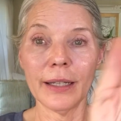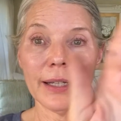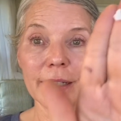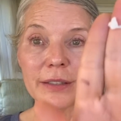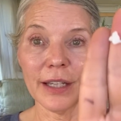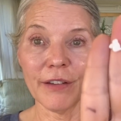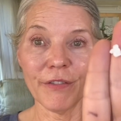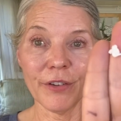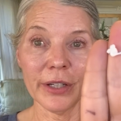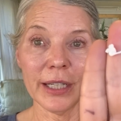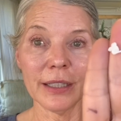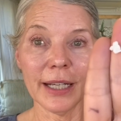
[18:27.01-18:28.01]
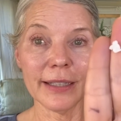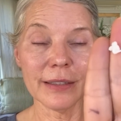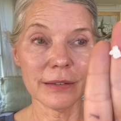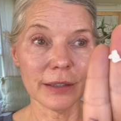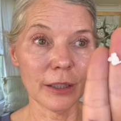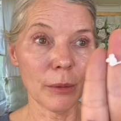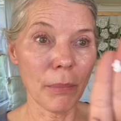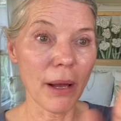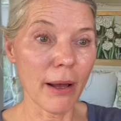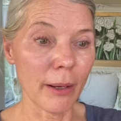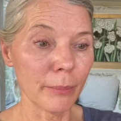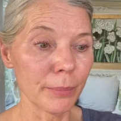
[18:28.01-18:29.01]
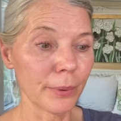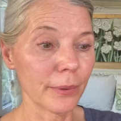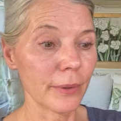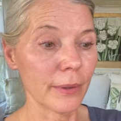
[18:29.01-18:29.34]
has a very nice little pump,